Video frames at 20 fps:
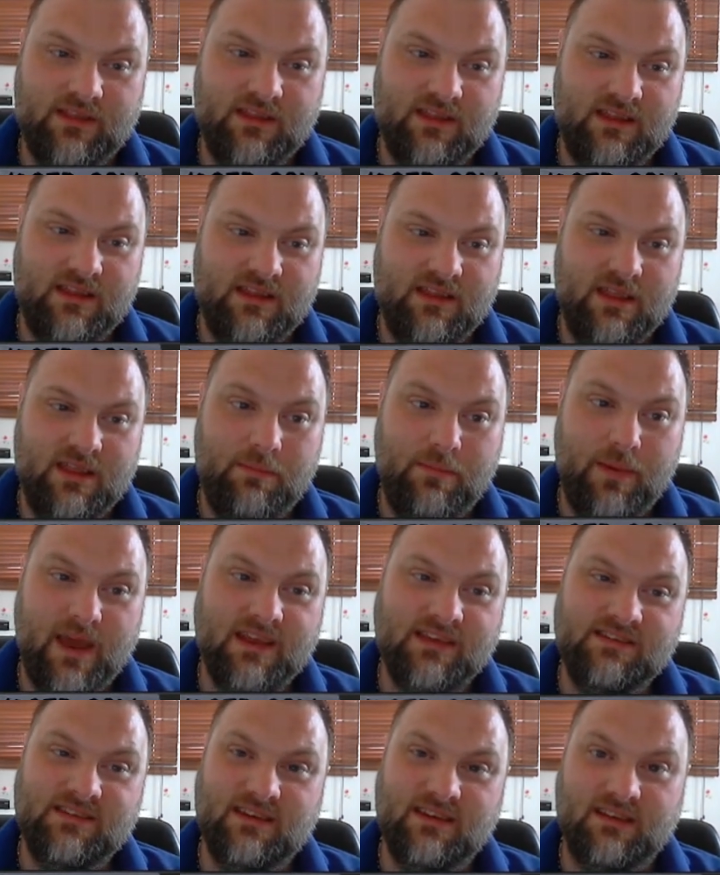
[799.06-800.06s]
They're
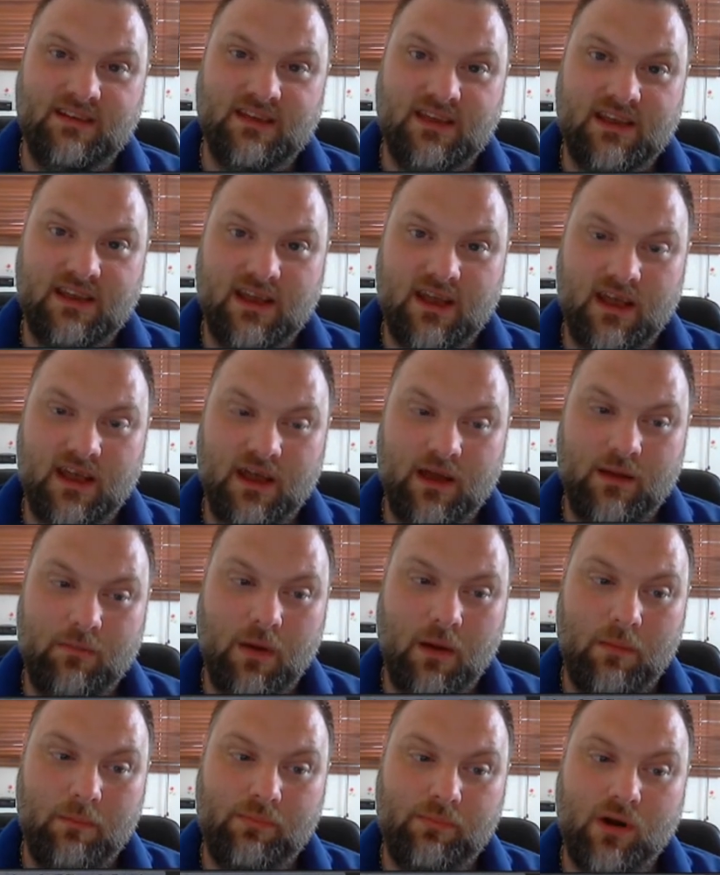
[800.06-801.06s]
basically
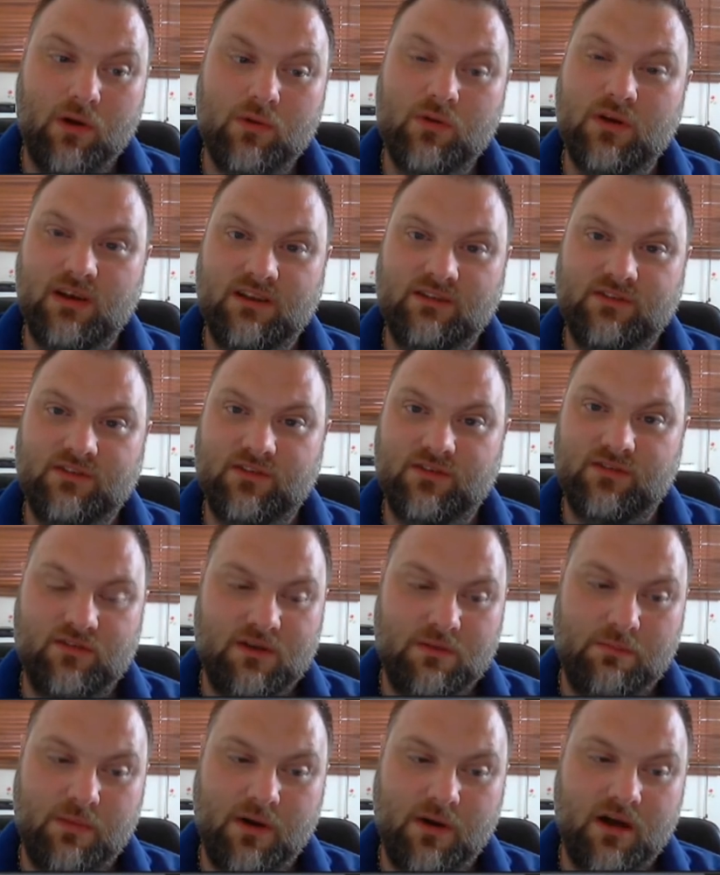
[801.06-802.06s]
broken into
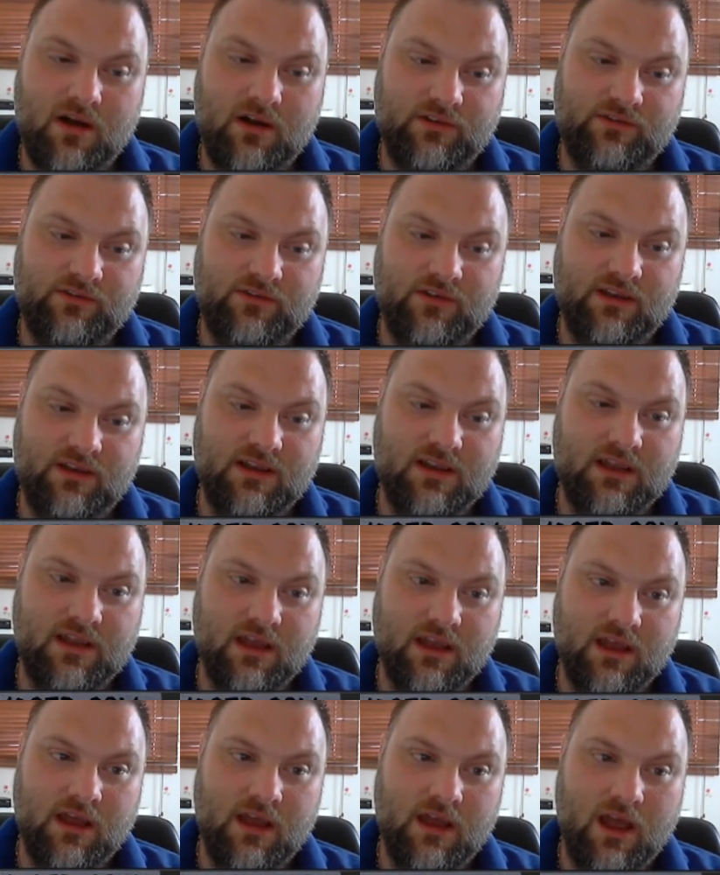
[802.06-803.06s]
3 parts, really.
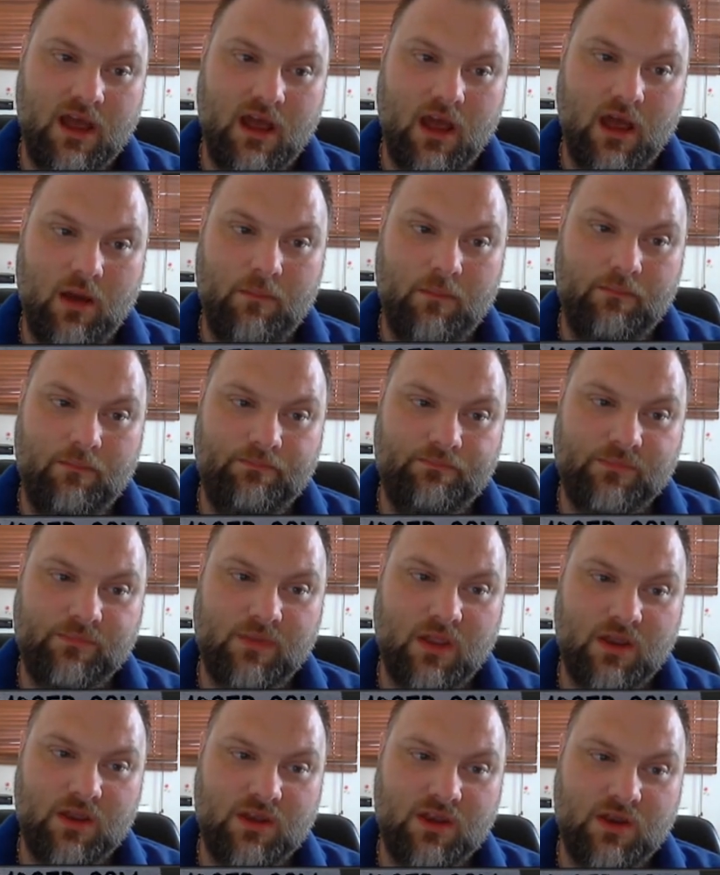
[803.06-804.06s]

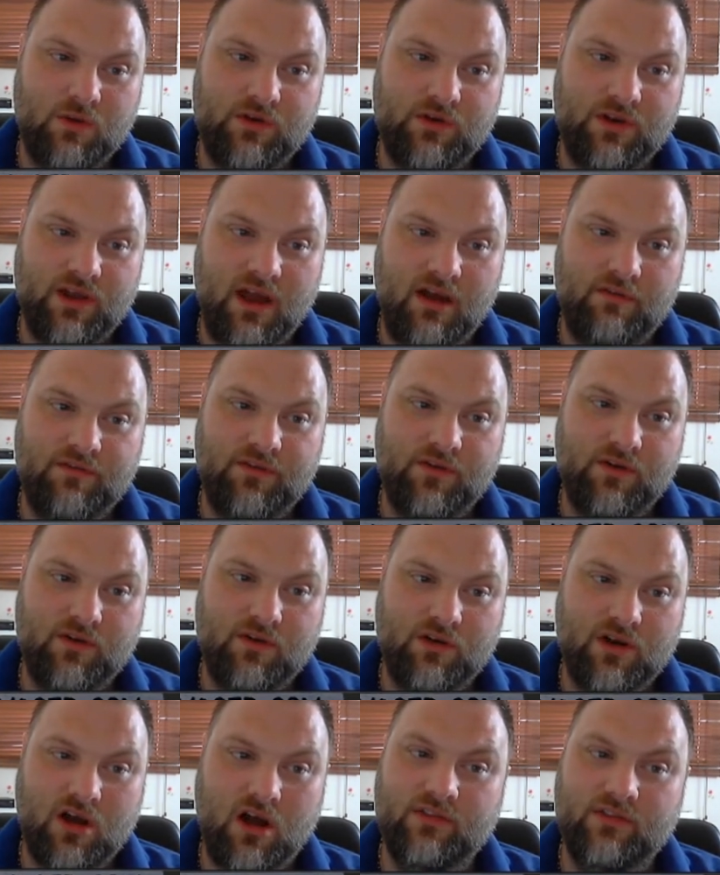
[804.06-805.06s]
You would have
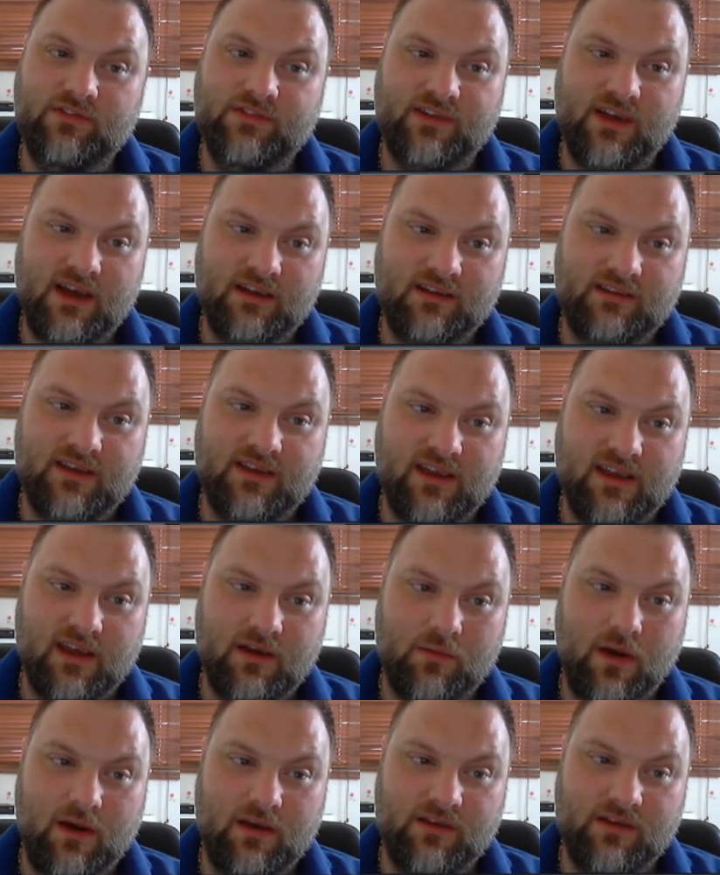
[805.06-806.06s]
your contacts here,
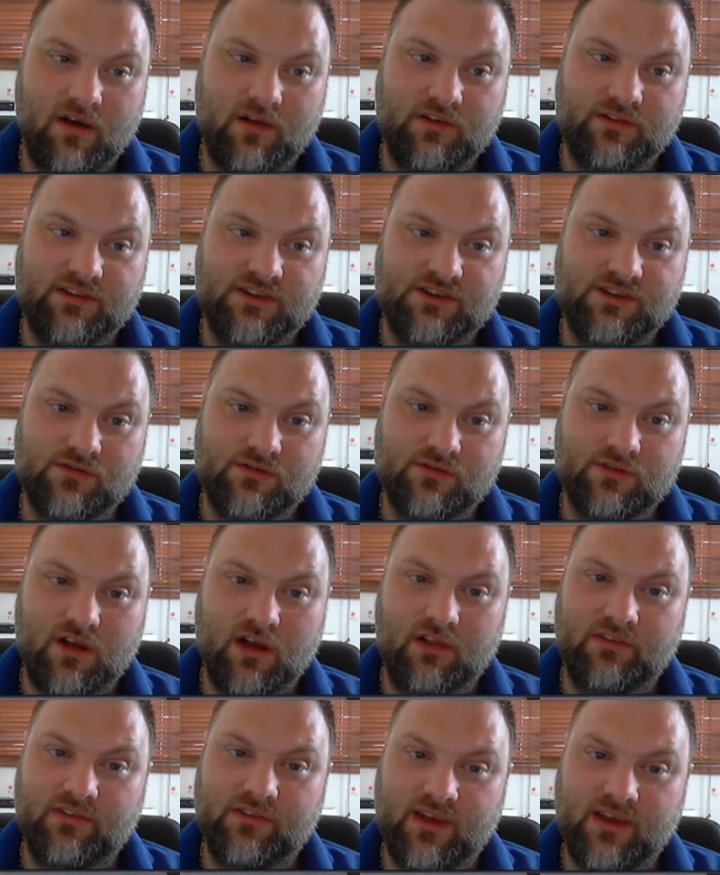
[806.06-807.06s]
where you've got digital
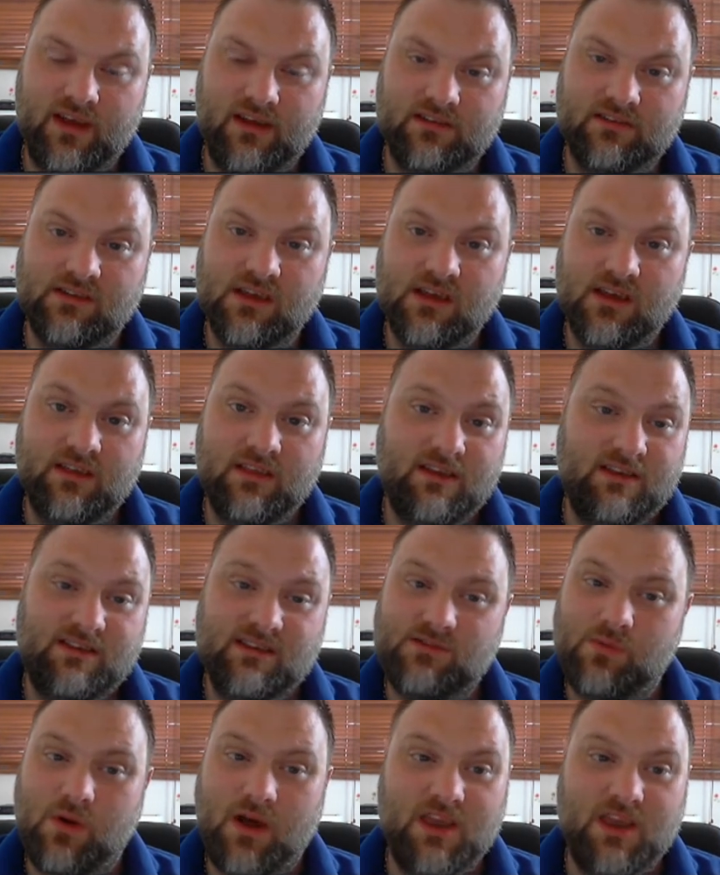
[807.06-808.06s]
contacts. This
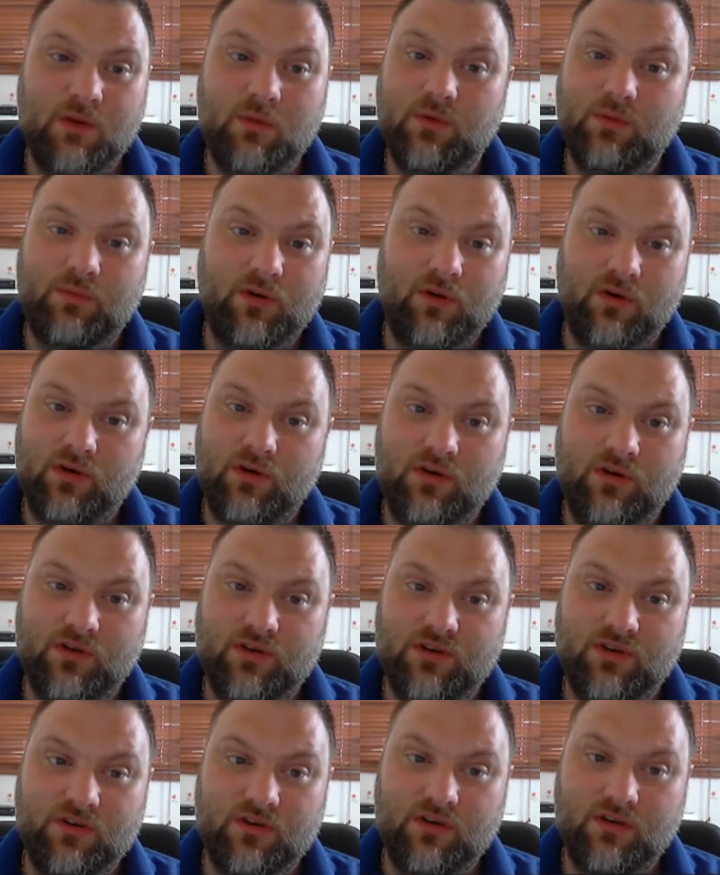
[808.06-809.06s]
is where you would put all
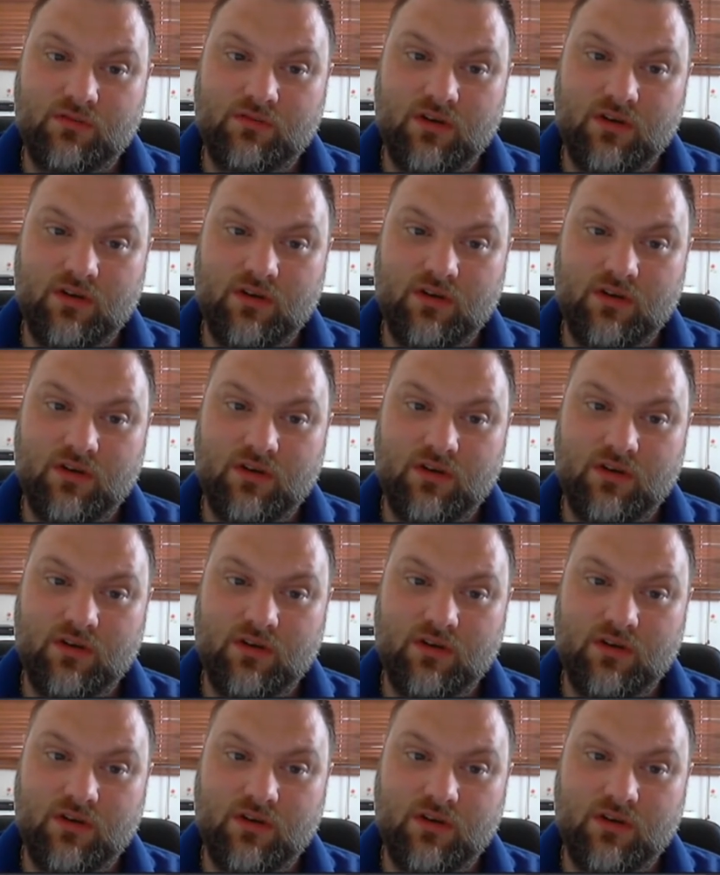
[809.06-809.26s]
your